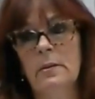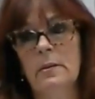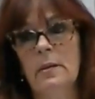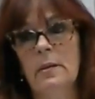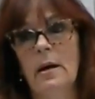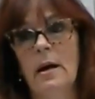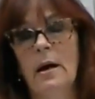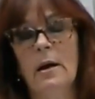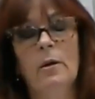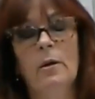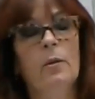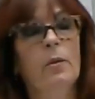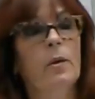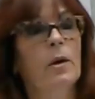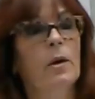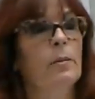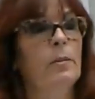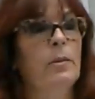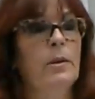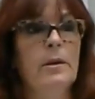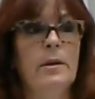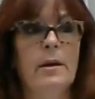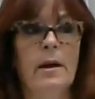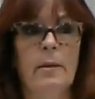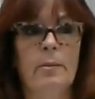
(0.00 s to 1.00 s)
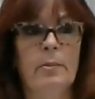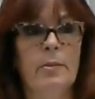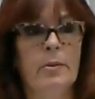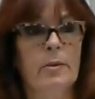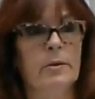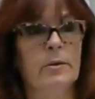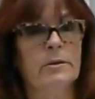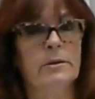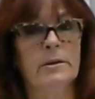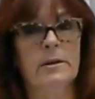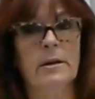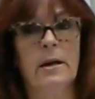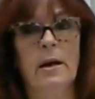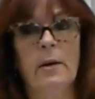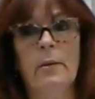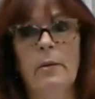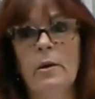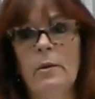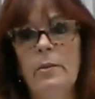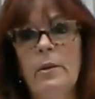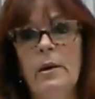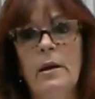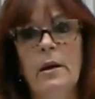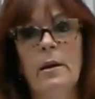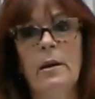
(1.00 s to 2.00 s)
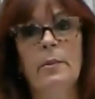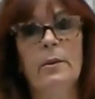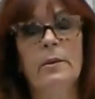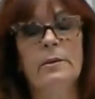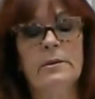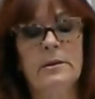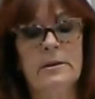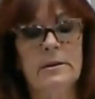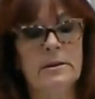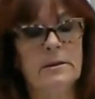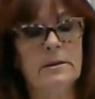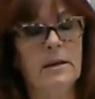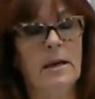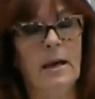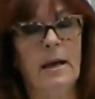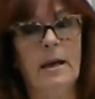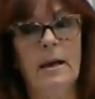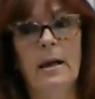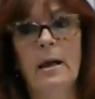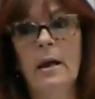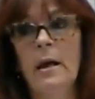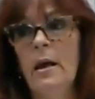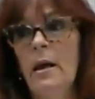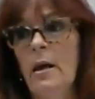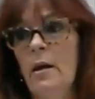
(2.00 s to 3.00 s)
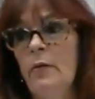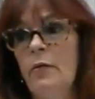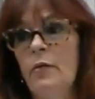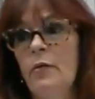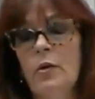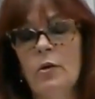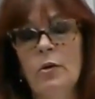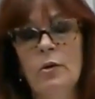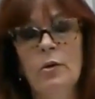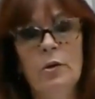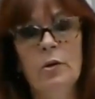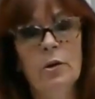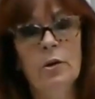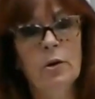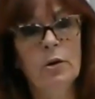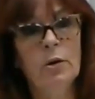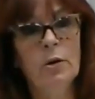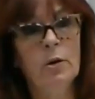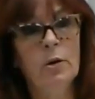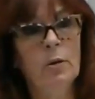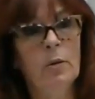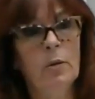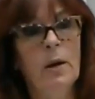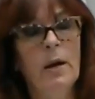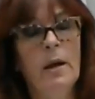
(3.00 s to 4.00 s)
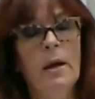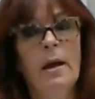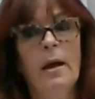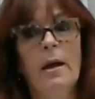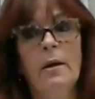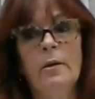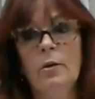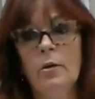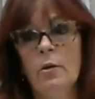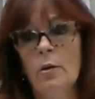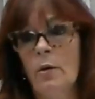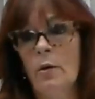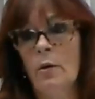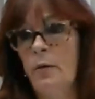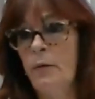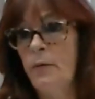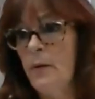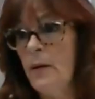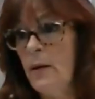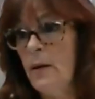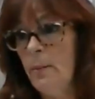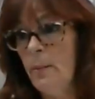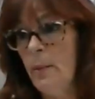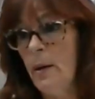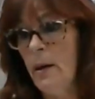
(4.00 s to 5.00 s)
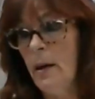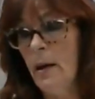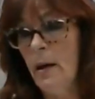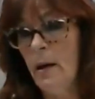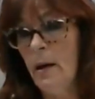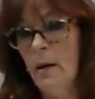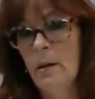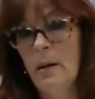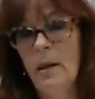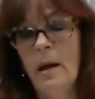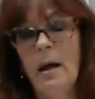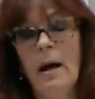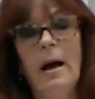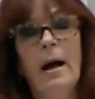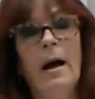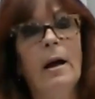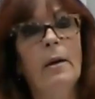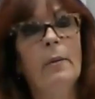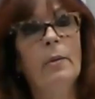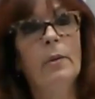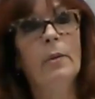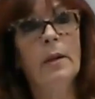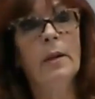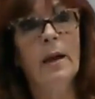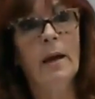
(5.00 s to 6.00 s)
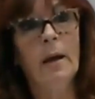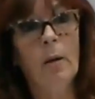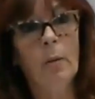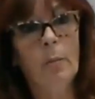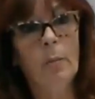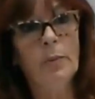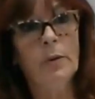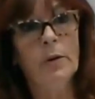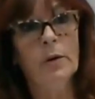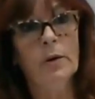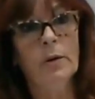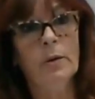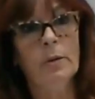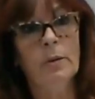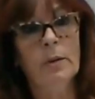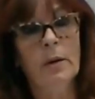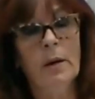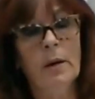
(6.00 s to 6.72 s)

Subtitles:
I don't want to be that person. I want to be able to say, if you're new and you're a female, I will help you.